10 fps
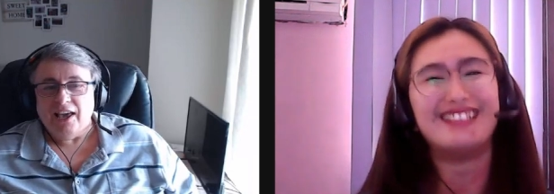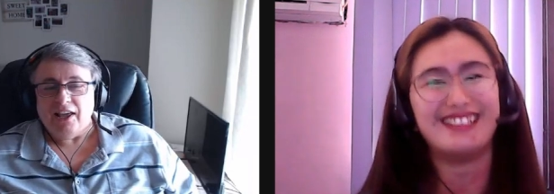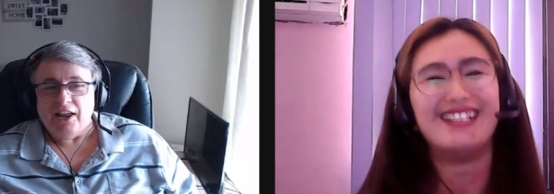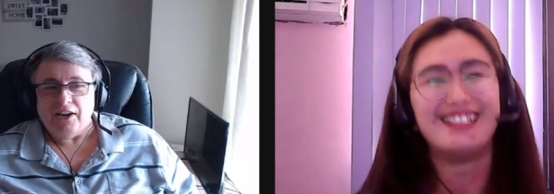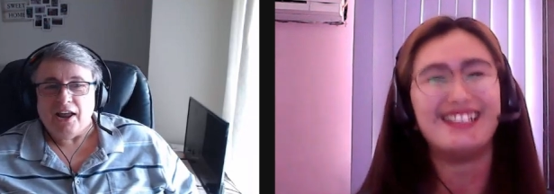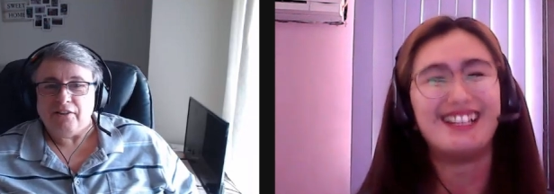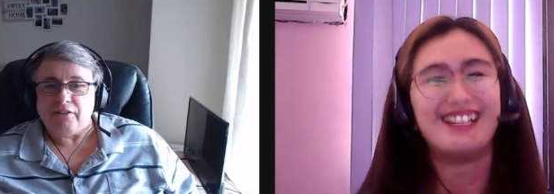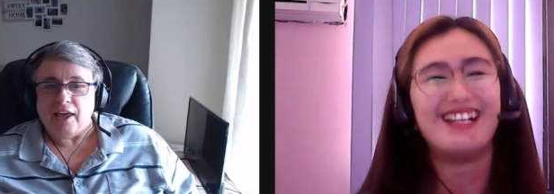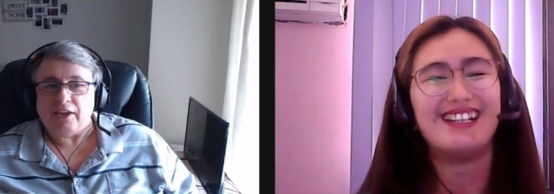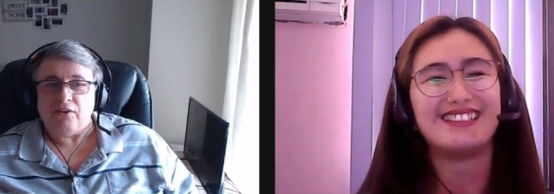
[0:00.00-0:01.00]

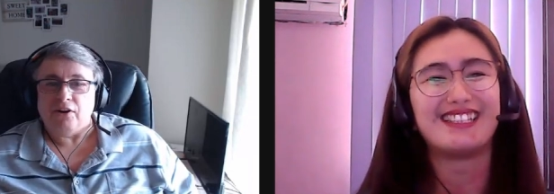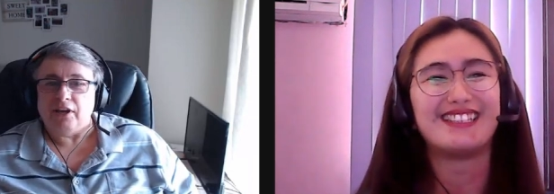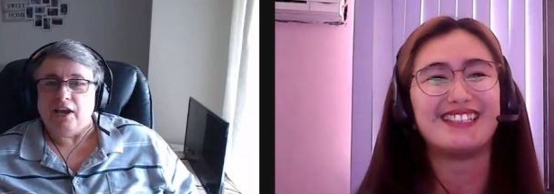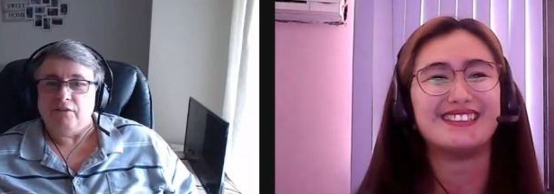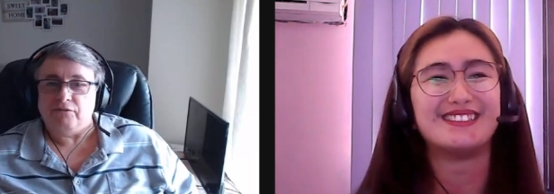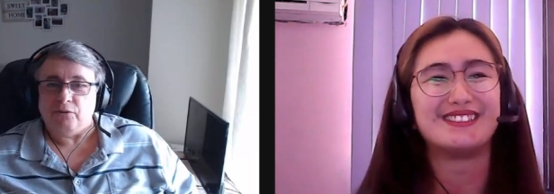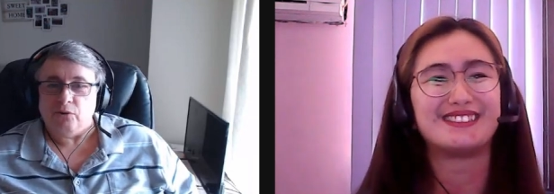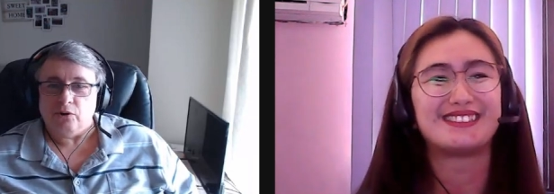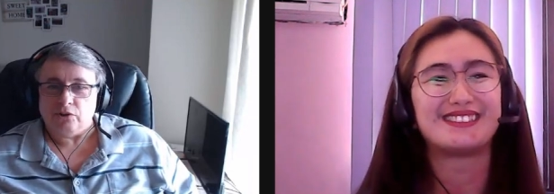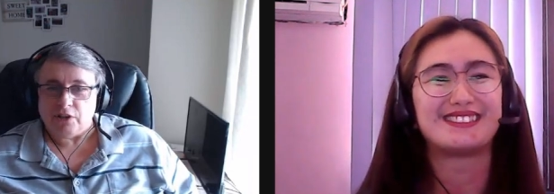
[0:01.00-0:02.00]
Speaker 1: And thank you again
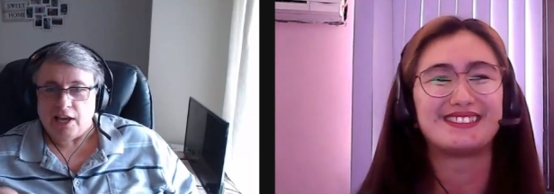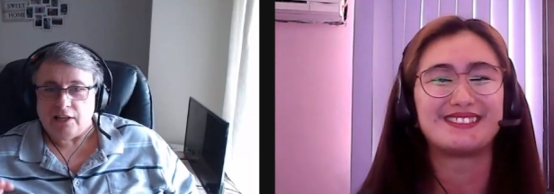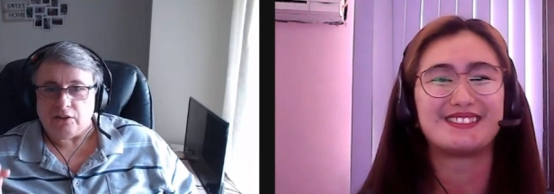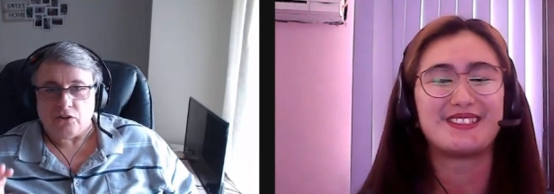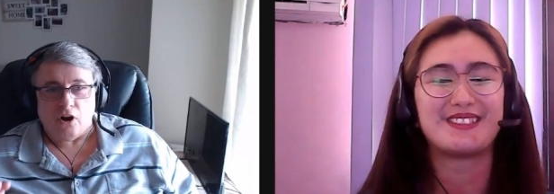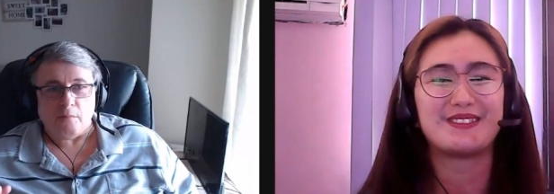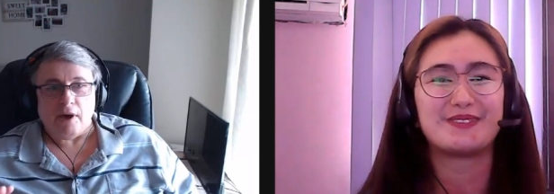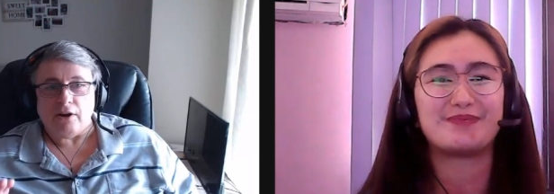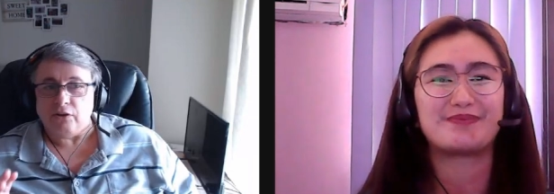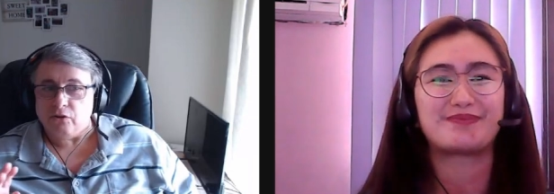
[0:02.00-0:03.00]
for taking
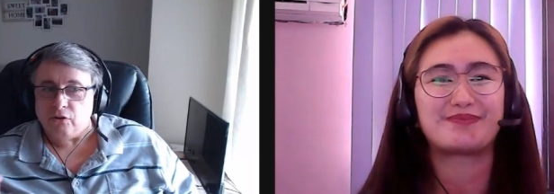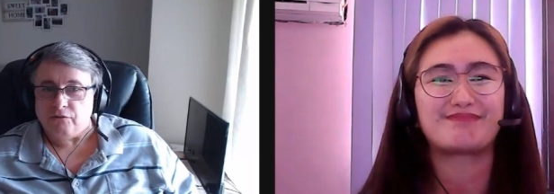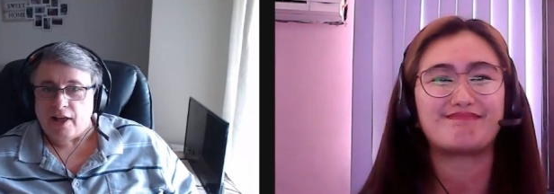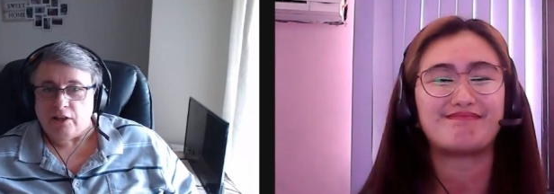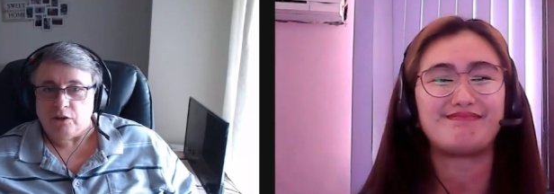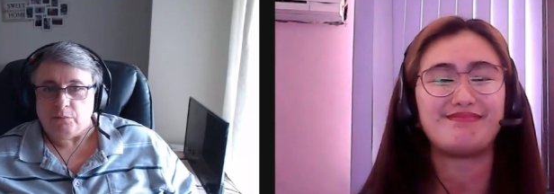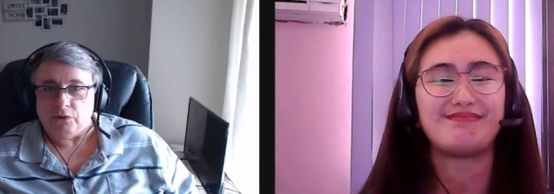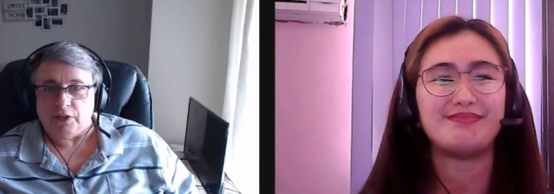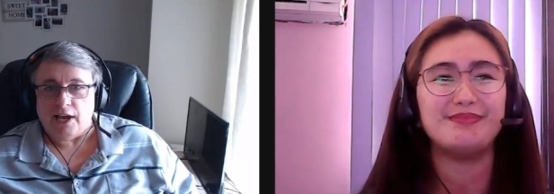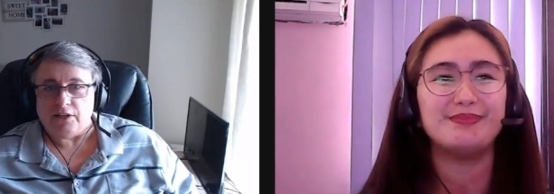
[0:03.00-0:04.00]
time out of your
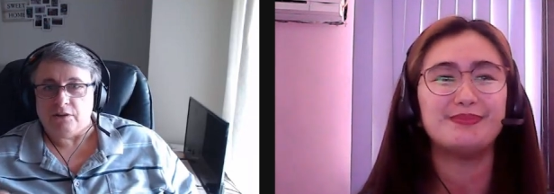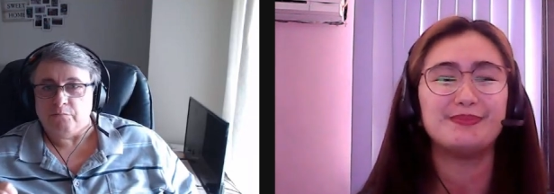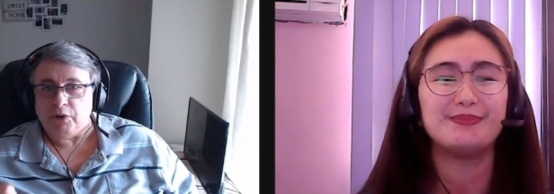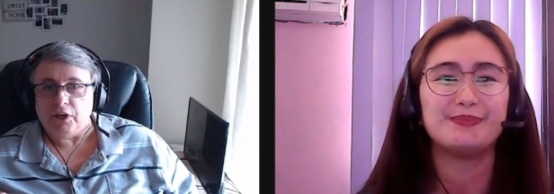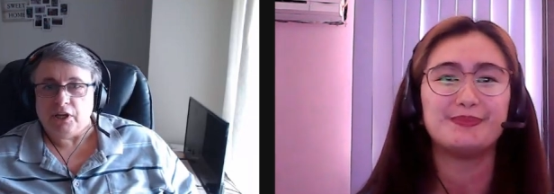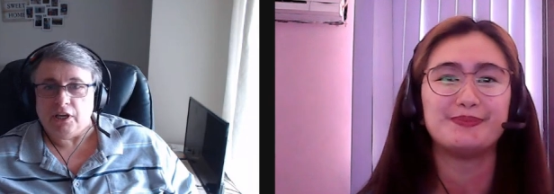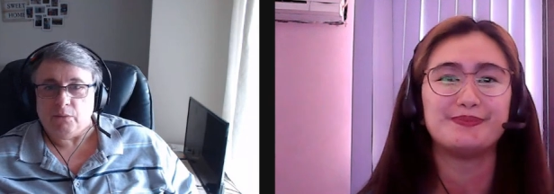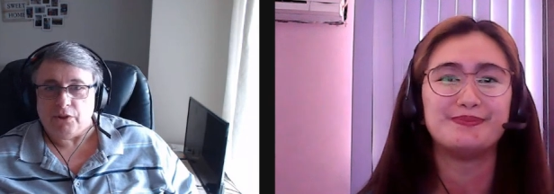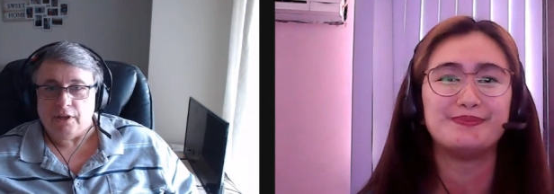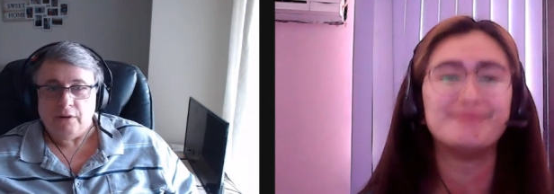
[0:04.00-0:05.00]
valuable day to be
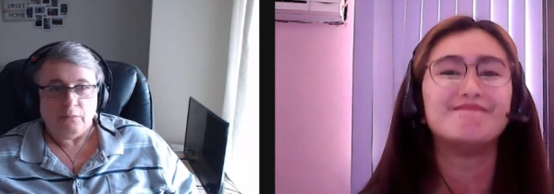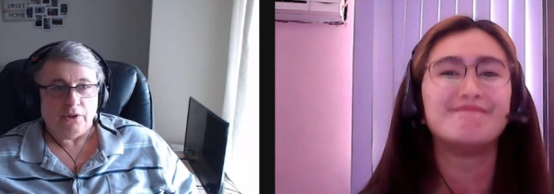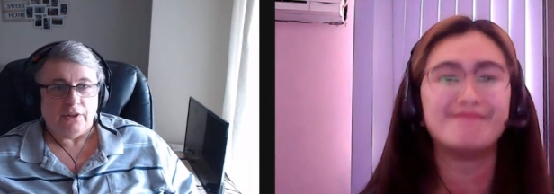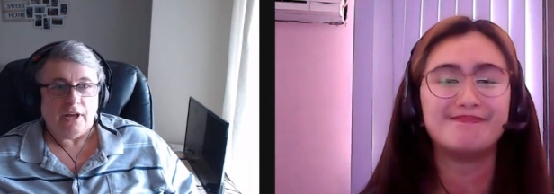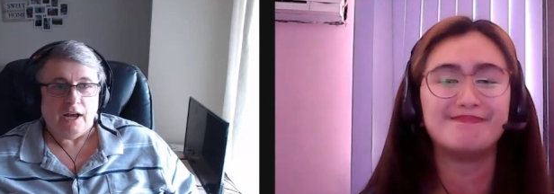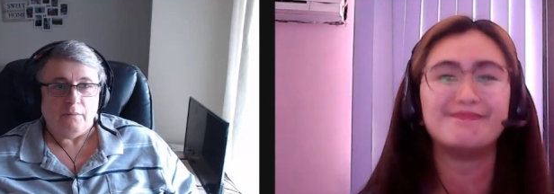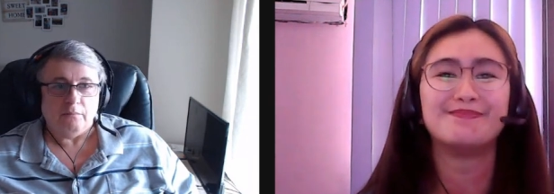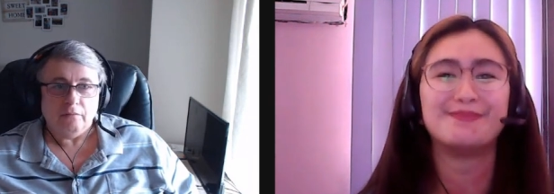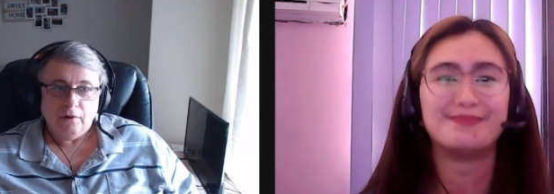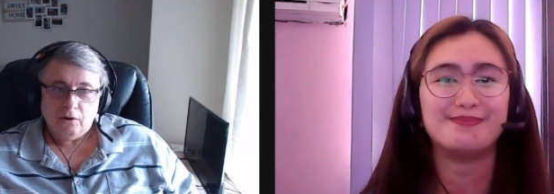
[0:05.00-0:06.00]
here with
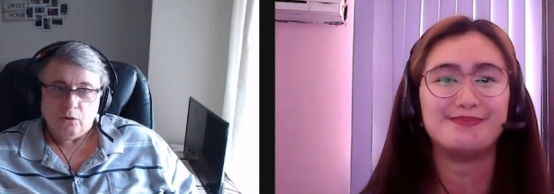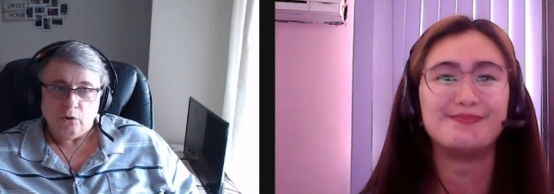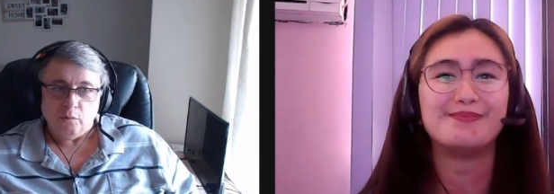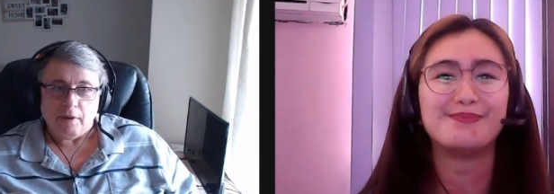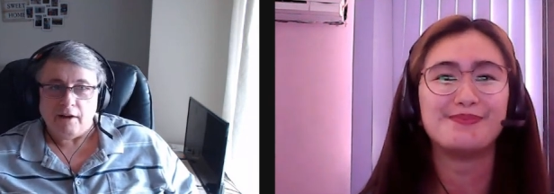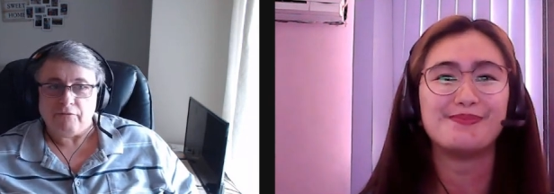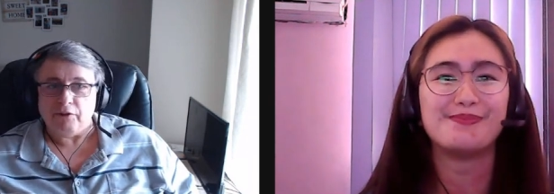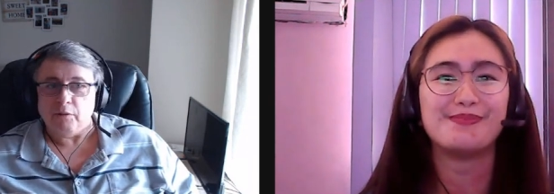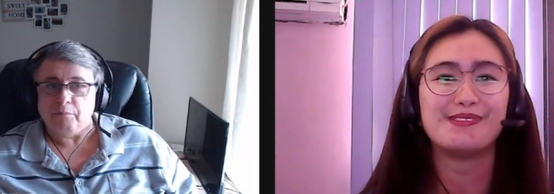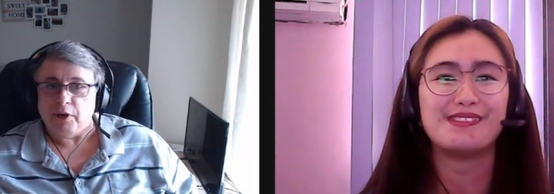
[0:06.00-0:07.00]
all about
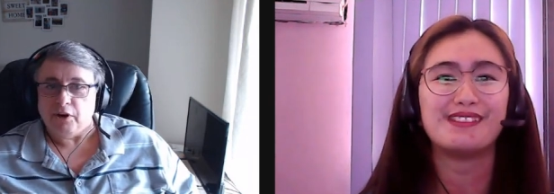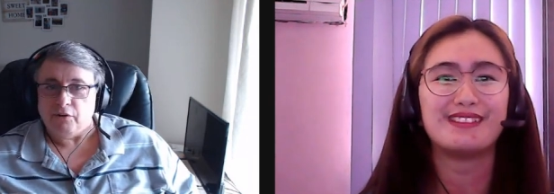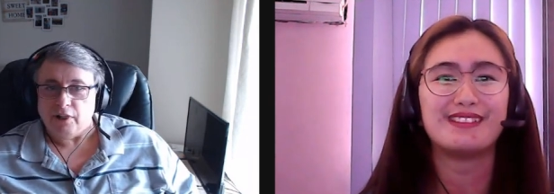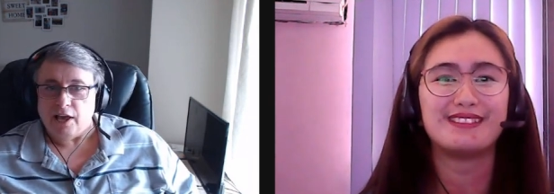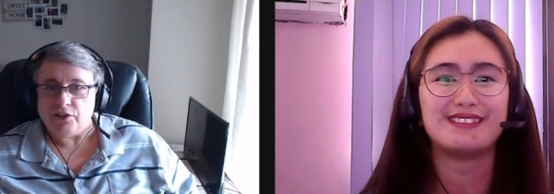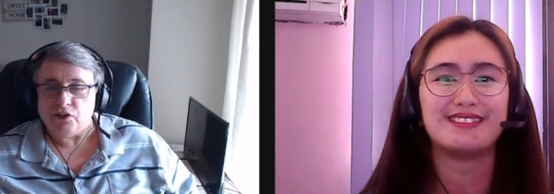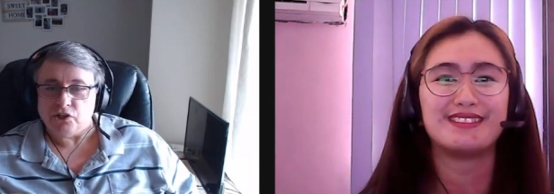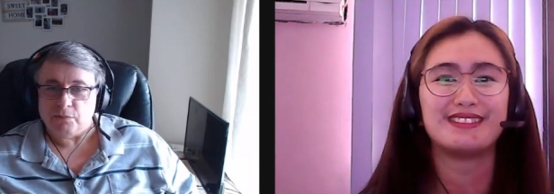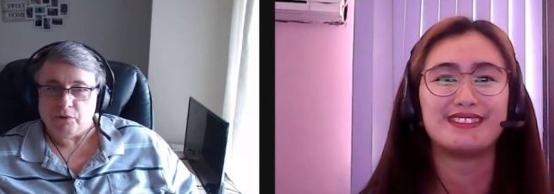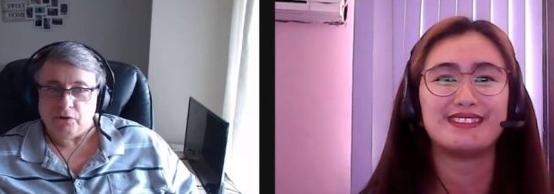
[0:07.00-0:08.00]
Filipino
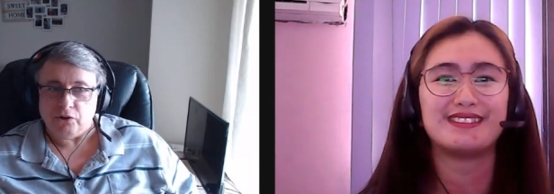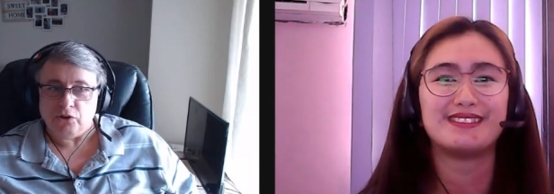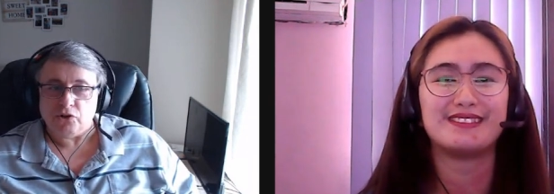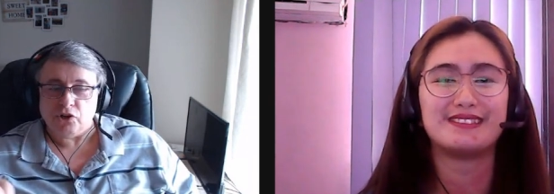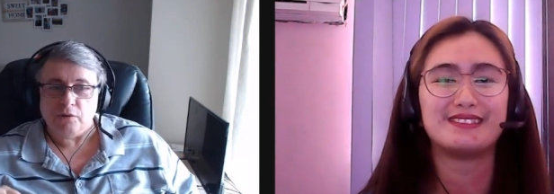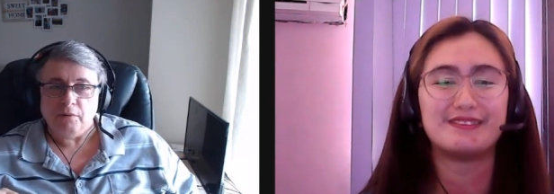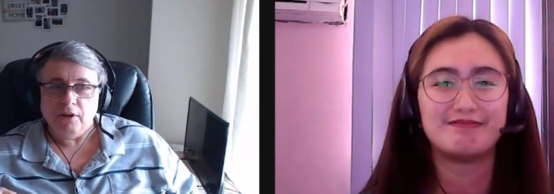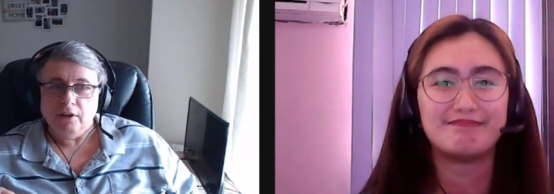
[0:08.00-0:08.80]
relationships on YouTube.